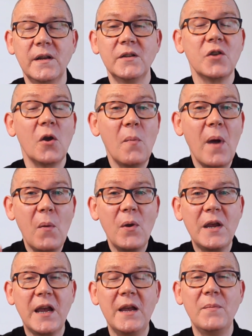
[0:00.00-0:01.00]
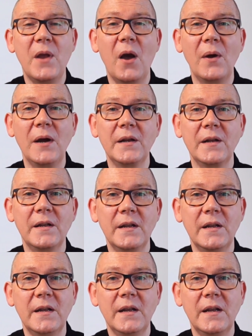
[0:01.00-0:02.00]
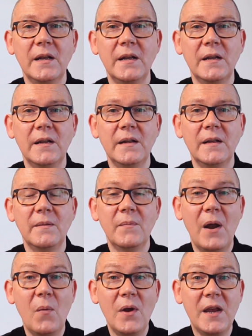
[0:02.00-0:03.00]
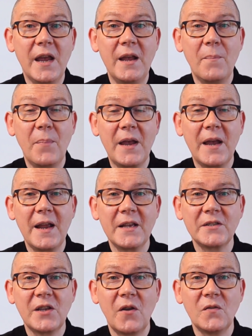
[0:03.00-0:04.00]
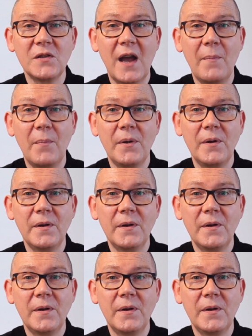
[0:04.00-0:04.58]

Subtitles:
So may we keep going. May we keep picking ourselves up,